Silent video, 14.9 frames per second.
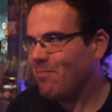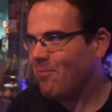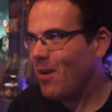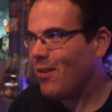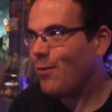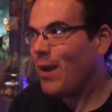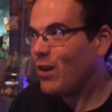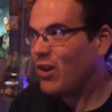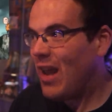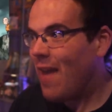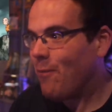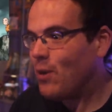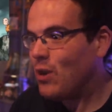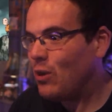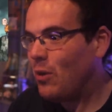Resurrection
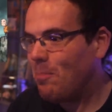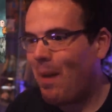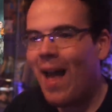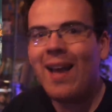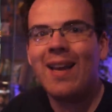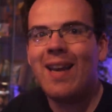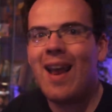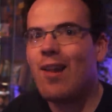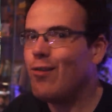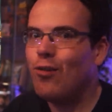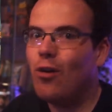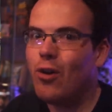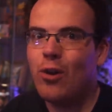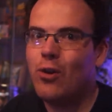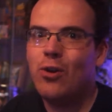F, when you look back at it, it's
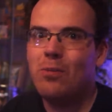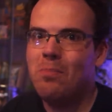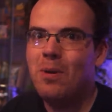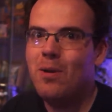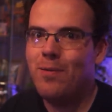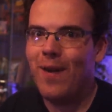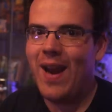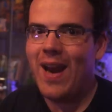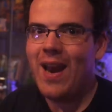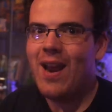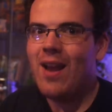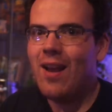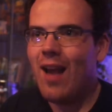not a good movie,